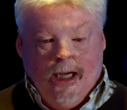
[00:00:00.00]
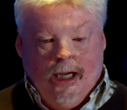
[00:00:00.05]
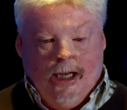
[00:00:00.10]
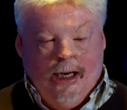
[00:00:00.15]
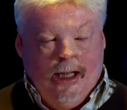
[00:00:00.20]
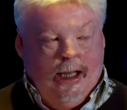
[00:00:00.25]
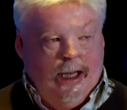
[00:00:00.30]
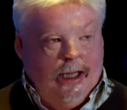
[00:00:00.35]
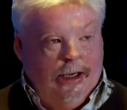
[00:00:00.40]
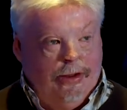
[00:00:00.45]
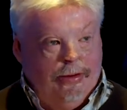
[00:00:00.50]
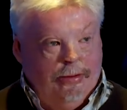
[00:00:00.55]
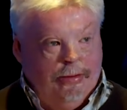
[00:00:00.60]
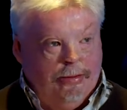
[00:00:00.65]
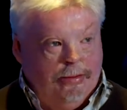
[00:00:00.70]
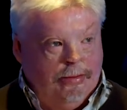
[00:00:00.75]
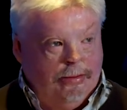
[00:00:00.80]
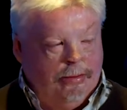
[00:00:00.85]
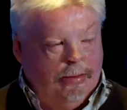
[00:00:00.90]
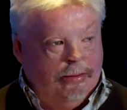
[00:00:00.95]
and I had
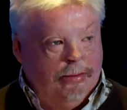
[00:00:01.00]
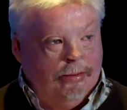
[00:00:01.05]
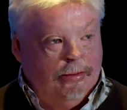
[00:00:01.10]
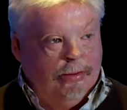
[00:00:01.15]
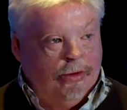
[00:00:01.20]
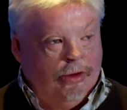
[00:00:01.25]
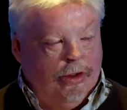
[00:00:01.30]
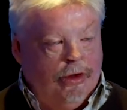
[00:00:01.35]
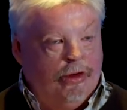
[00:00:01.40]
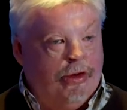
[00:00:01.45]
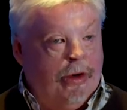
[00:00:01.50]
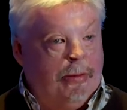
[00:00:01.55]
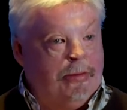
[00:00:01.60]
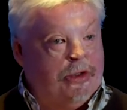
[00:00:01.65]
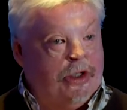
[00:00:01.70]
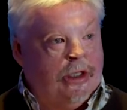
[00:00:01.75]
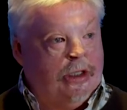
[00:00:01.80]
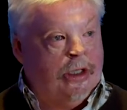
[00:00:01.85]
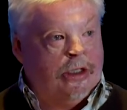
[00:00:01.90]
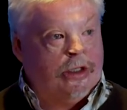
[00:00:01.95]
the
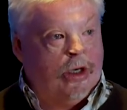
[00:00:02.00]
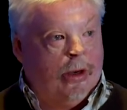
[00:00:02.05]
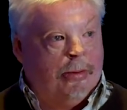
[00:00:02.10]
drips in the